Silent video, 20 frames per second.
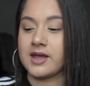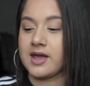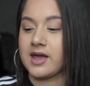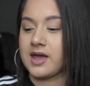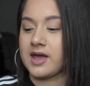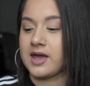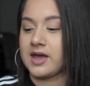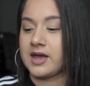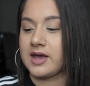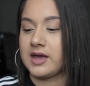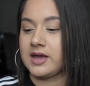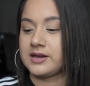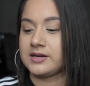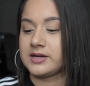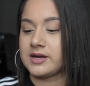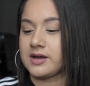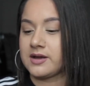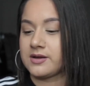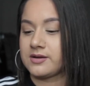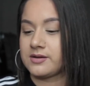
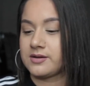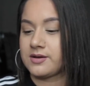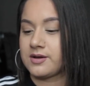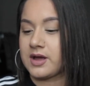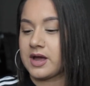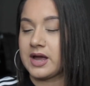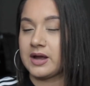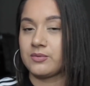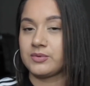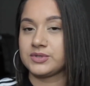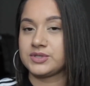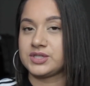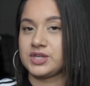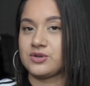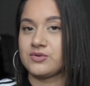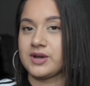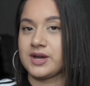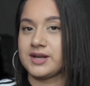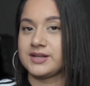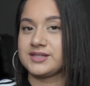and I will see
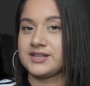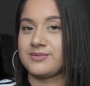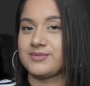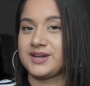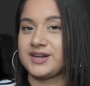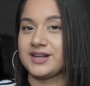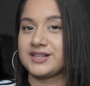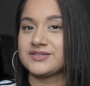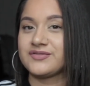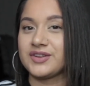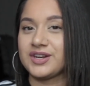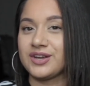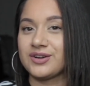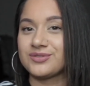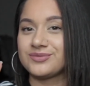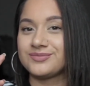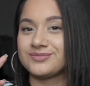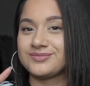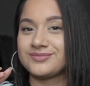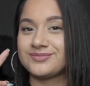you guys in my next video.